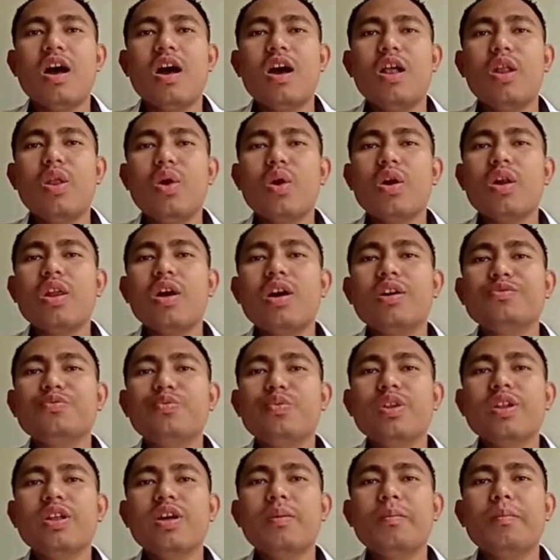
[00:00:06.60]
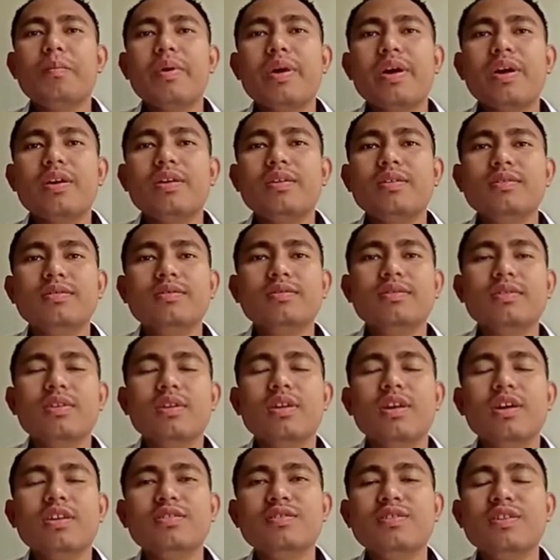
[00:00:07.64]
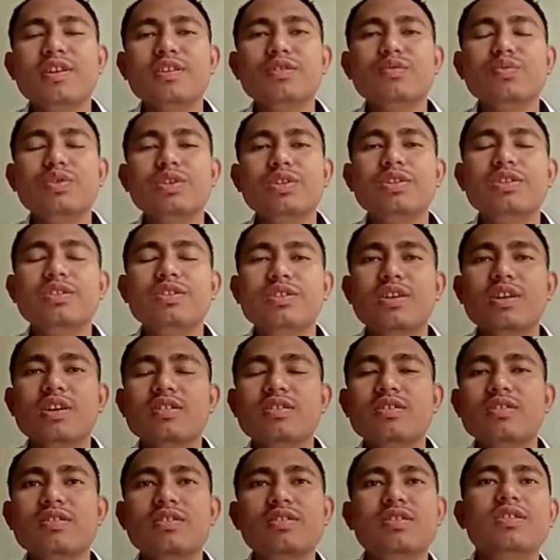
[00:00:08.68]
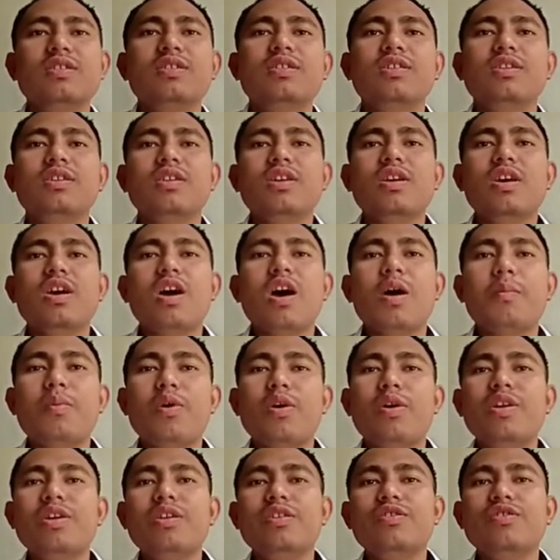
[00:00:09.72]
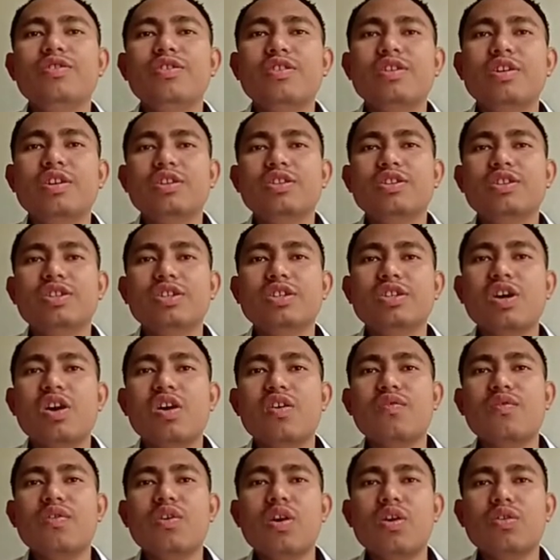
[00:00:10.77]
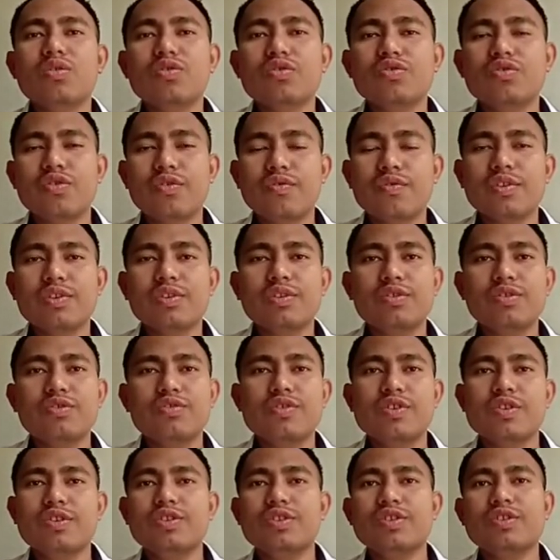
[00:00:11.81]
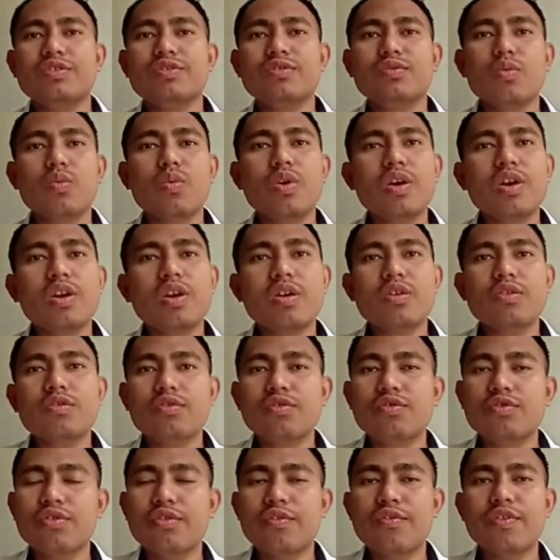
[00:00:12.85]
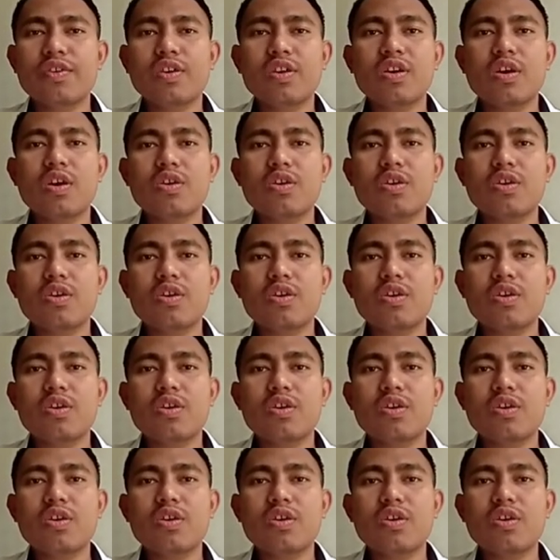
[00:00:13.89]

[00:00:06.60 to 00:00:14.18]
Hello class, welcome back. Last class we discussed about introduction of autotrophic nutrition. So what are autotrophic?